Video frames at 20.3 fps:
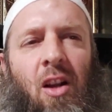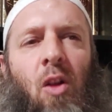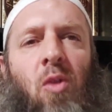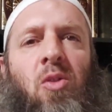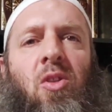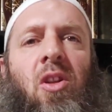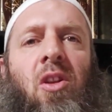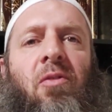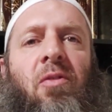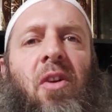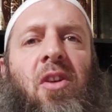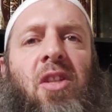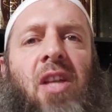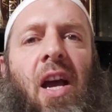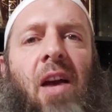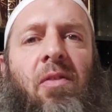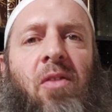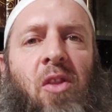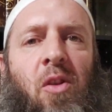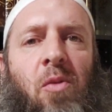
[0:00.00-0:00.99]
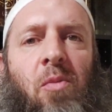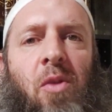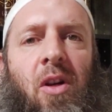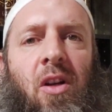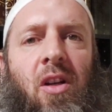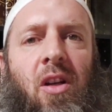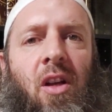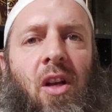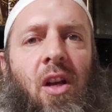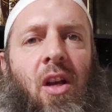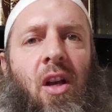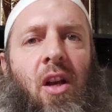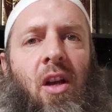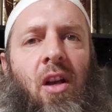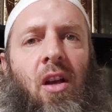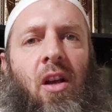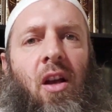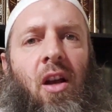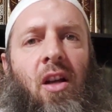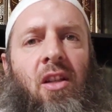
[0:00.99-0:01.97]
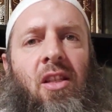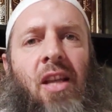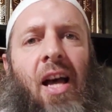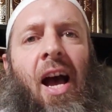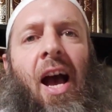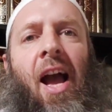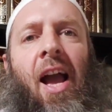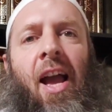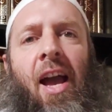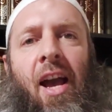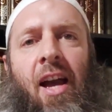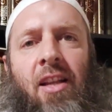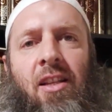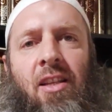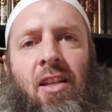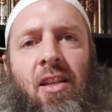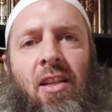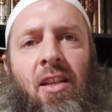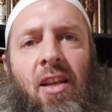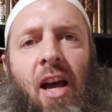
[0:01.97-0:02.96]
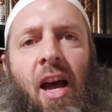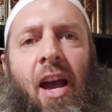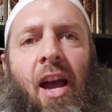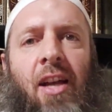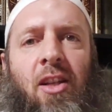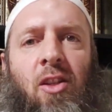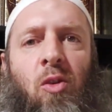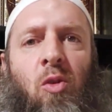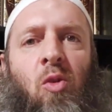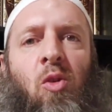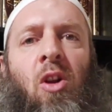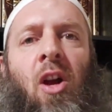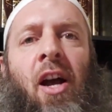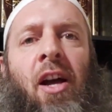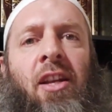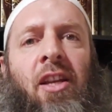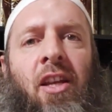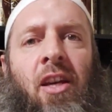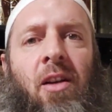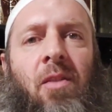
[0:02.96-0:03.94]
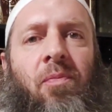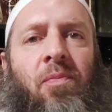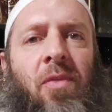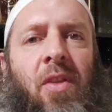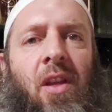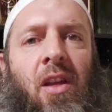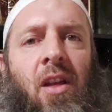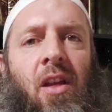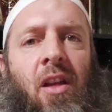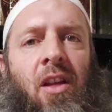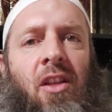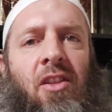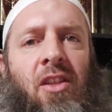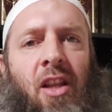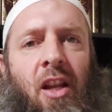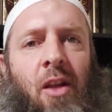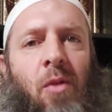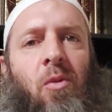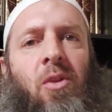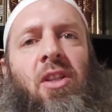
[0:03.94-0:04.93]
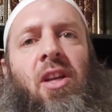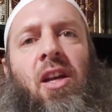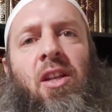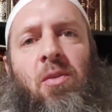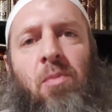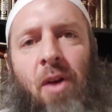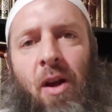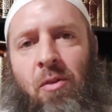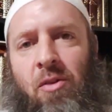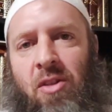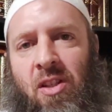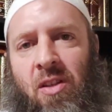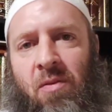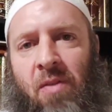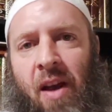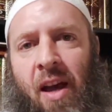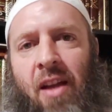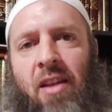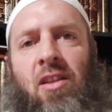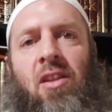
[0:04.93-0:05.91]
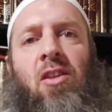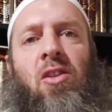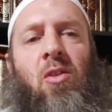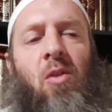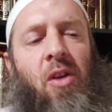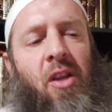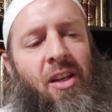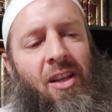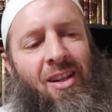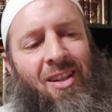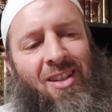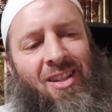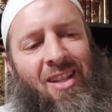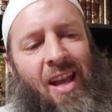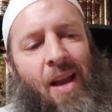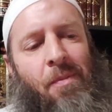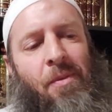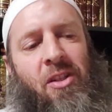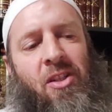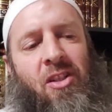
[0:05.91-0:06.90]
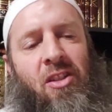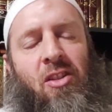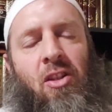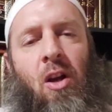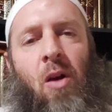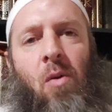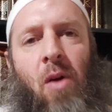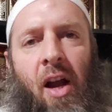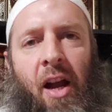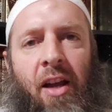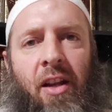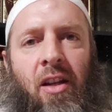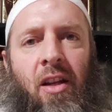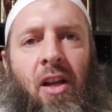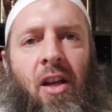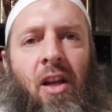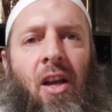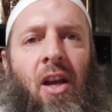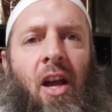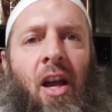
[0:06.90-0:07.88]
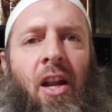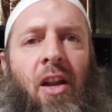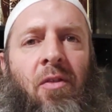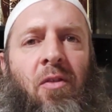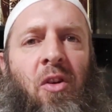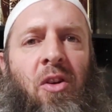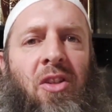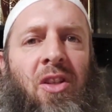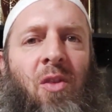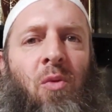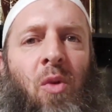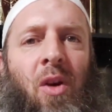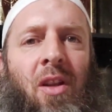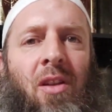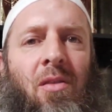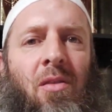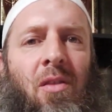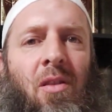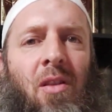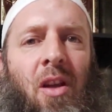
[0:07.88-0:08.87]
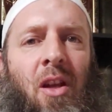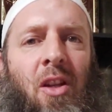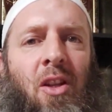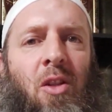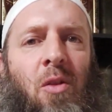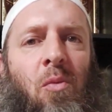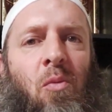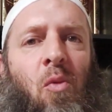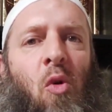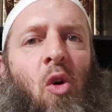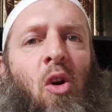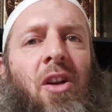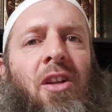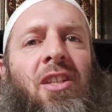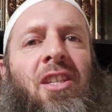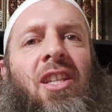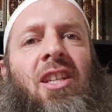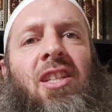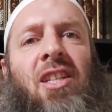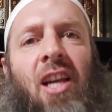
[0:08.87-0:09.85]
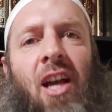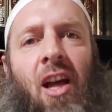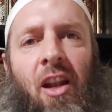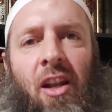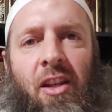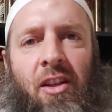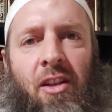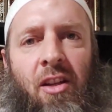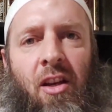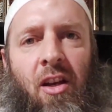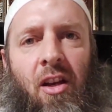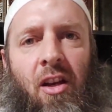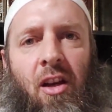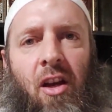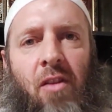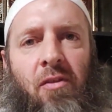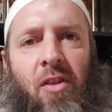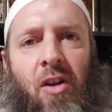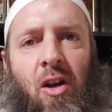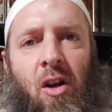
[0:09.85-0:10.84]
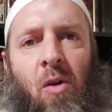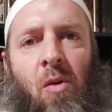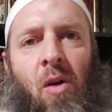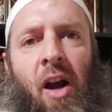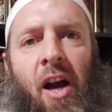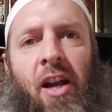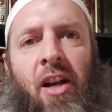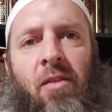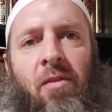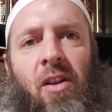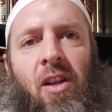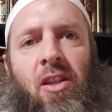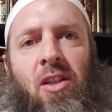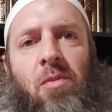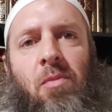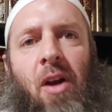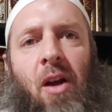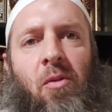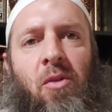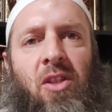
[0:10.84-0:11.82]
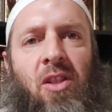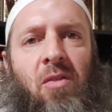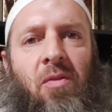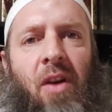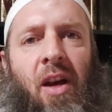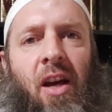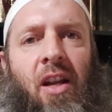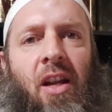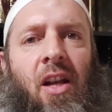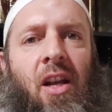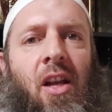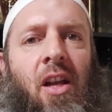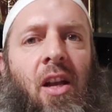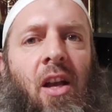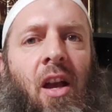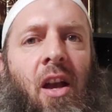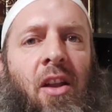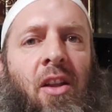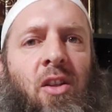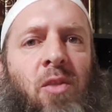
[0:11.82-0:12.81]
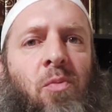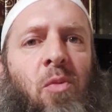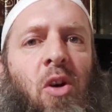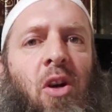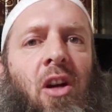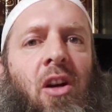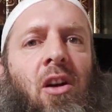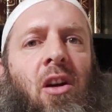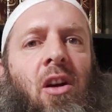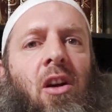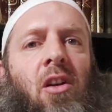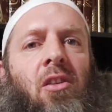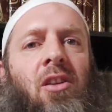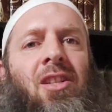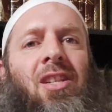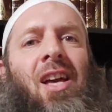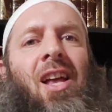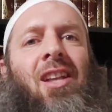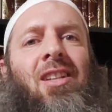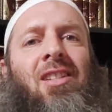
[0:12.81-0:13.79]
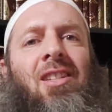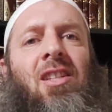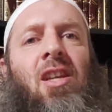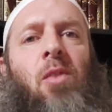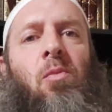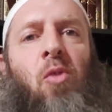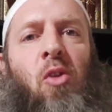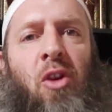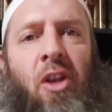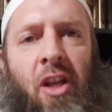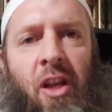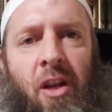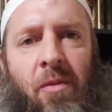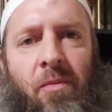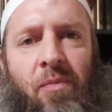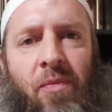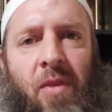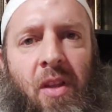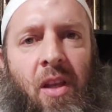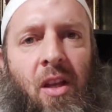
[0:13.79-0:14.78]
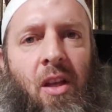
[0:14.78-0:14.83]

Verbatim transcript: close to the first half of the book, uh, to ayat, ayat al-Qur'aniyyah, dealing with the Asma'i wa Sifat, so he can establish these qawa'id. And of course, he went into more detail in the, of the qawa'id of Al-Asma'i wa Sifat in his book, uh, Risalat al-Tadmuriyyah,